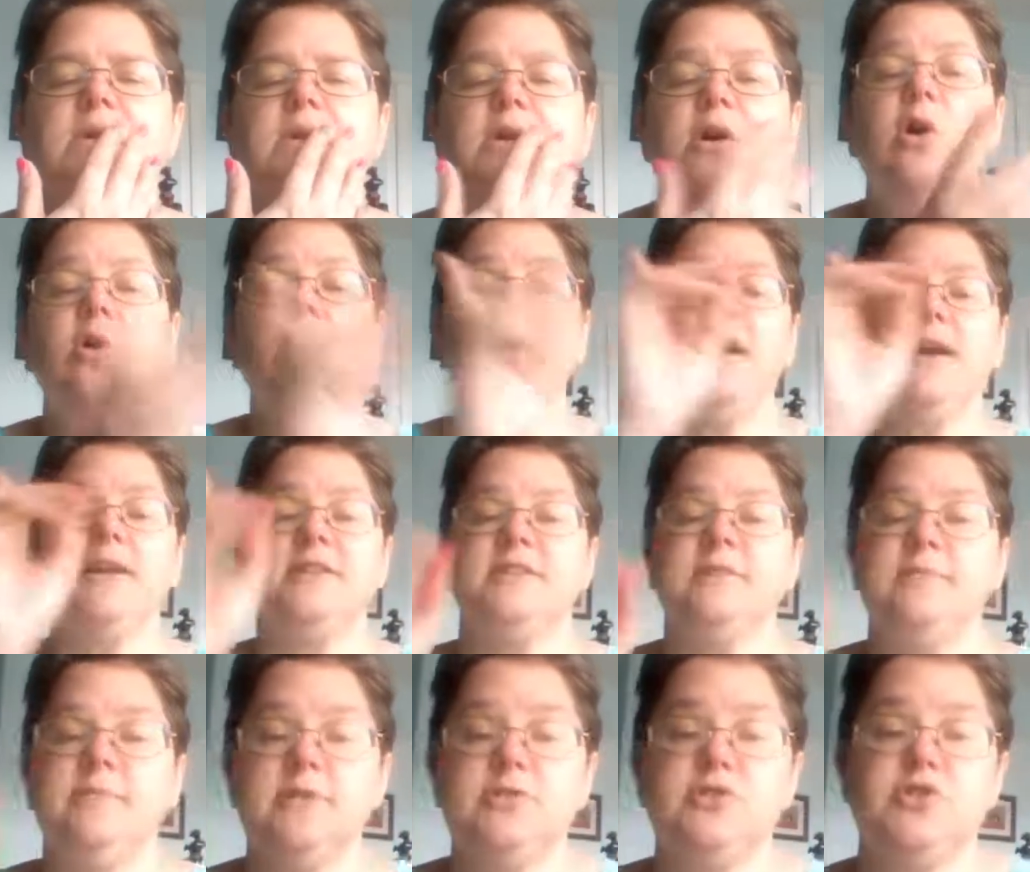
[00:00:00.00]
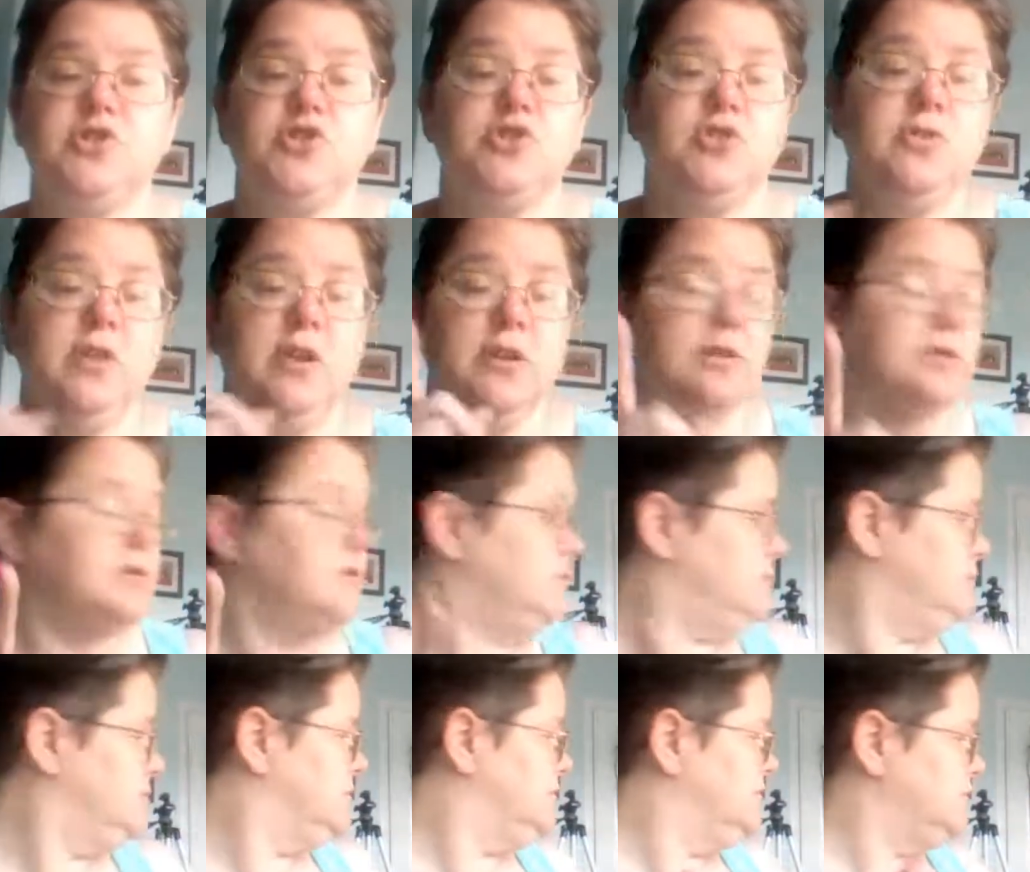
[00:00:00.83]
Oh, I got something else to show you,
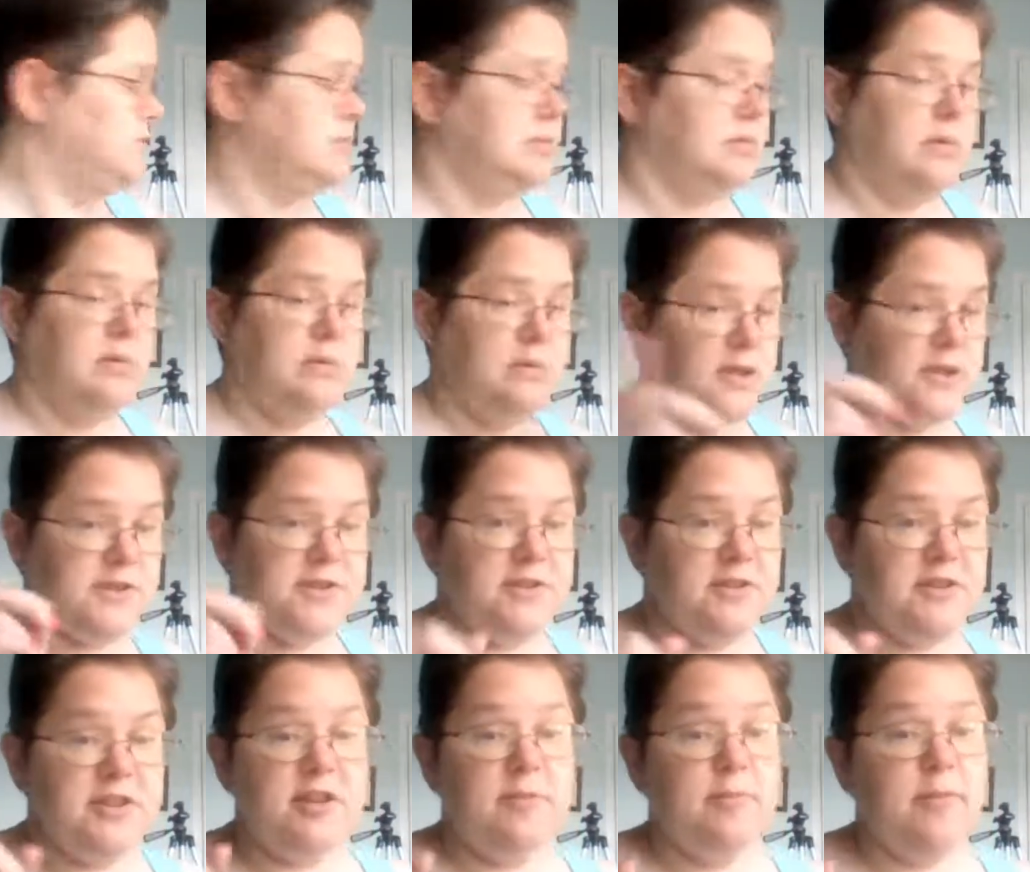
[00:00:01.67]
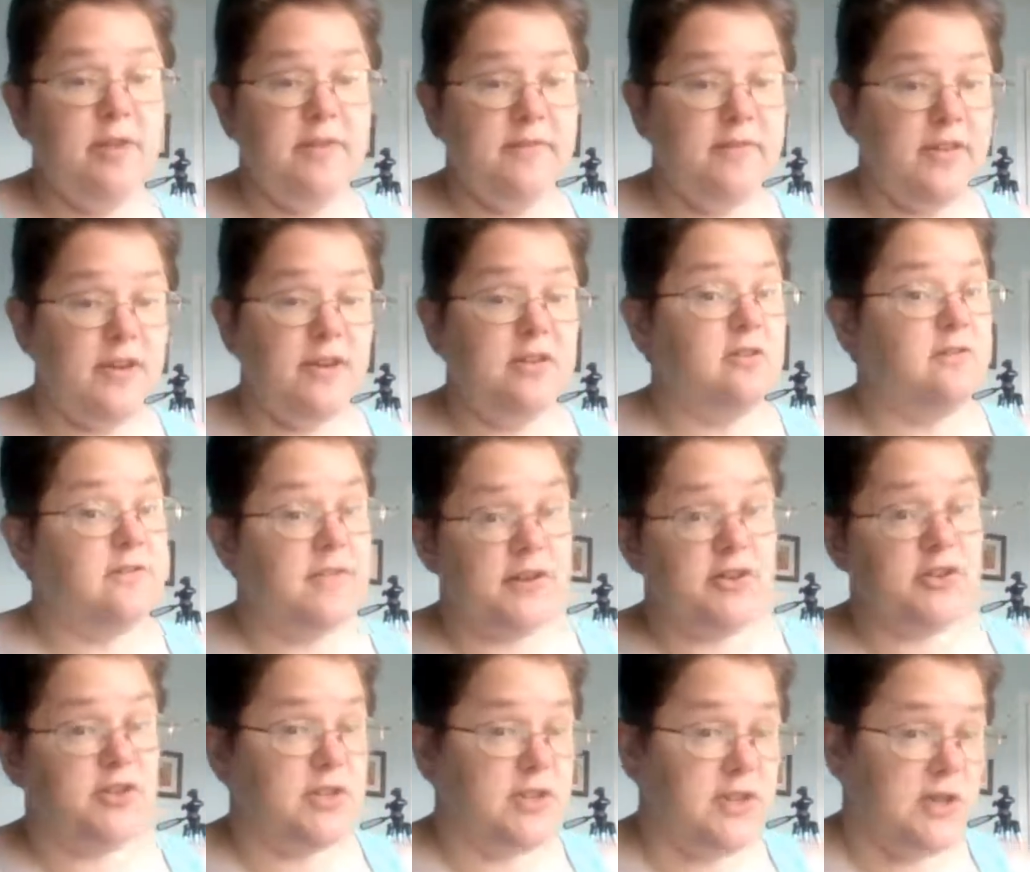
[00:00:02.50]
though. This is going to be a video
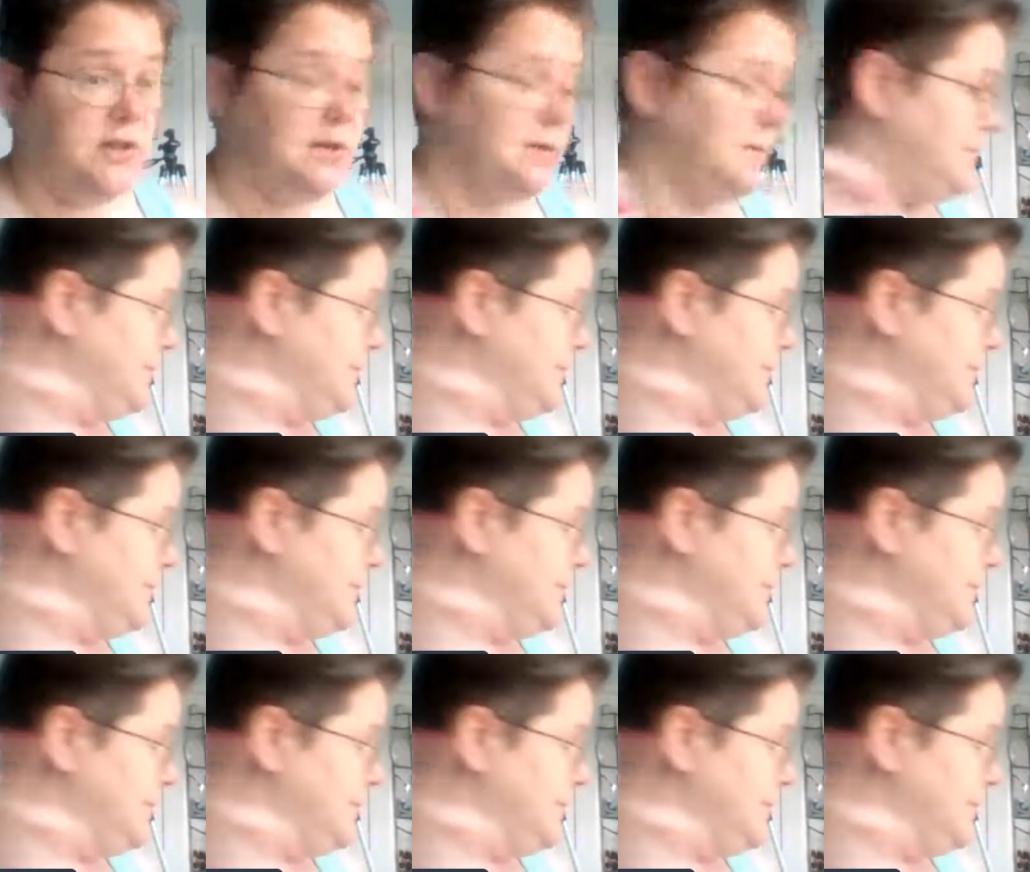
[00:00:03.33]
eventually.